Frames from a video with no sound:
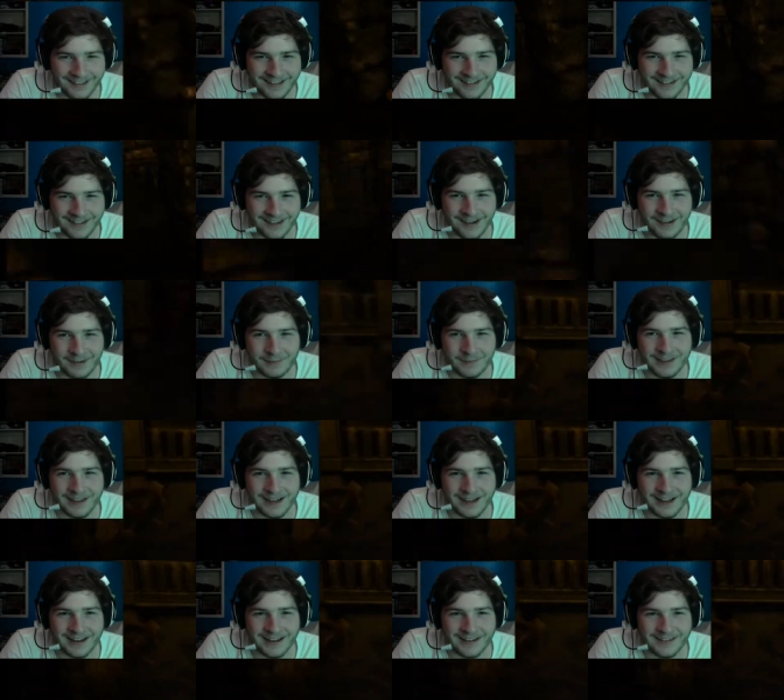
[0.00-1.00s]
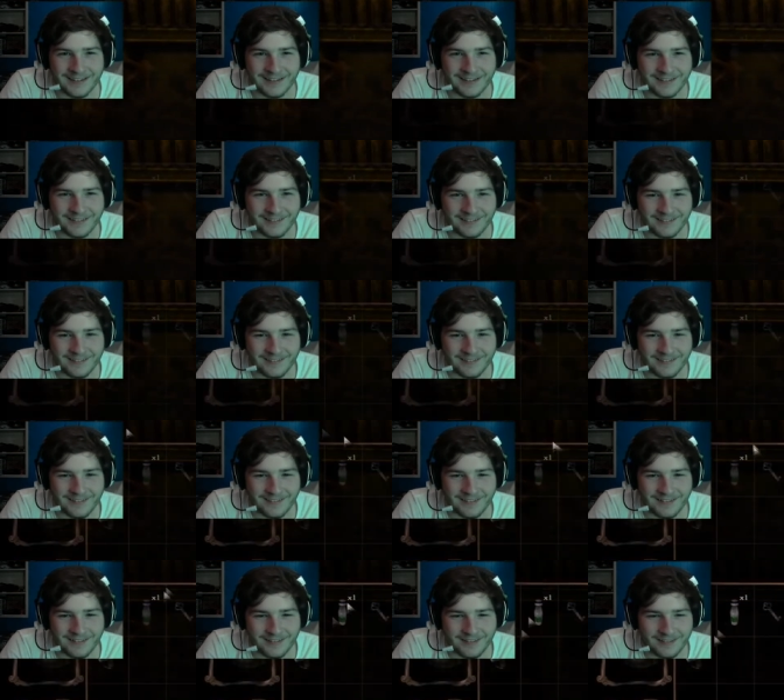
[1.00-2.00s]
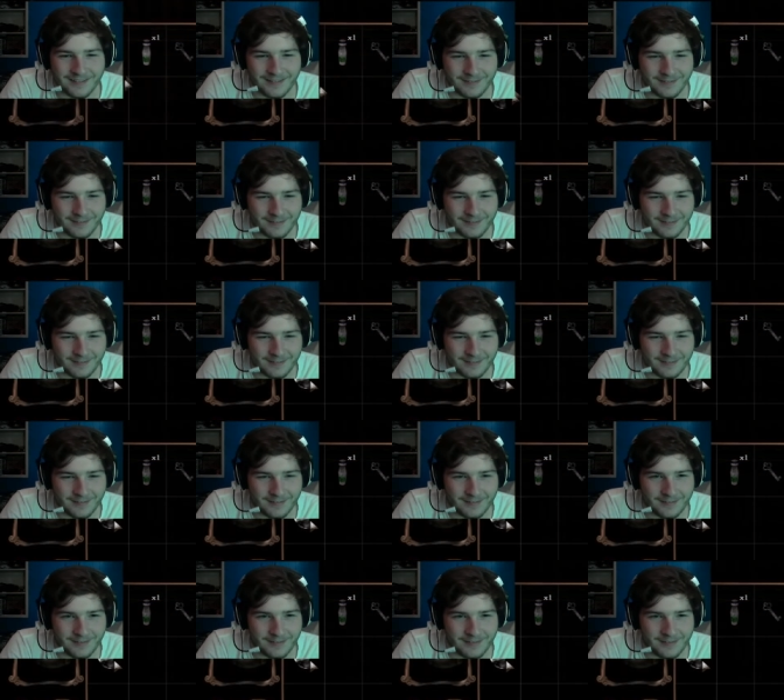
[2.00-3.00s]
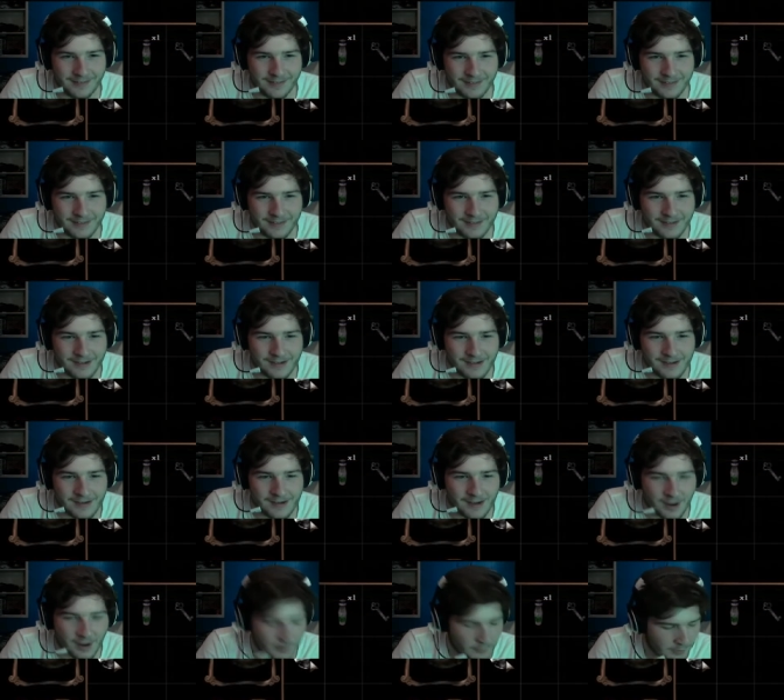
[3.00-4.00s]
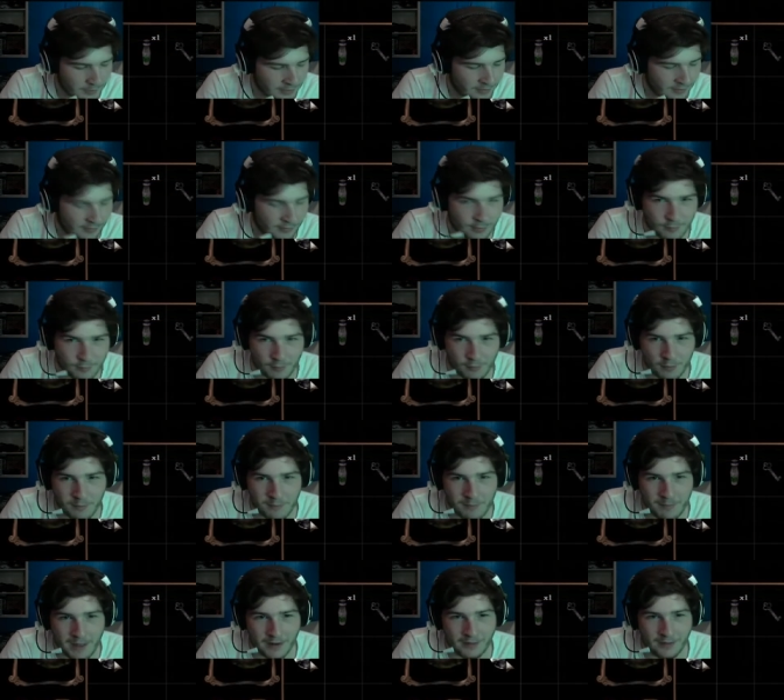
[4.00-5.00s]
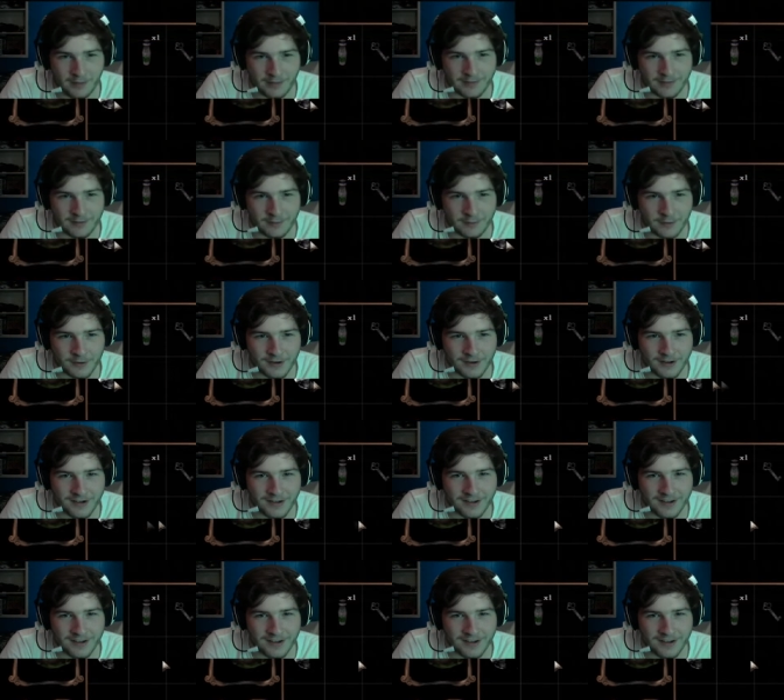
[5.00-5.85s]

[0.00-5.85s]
Yeah, now we got it. Yeah, I think it's because of that saw blade. Saw blade you now, did we just throw the metal at the door?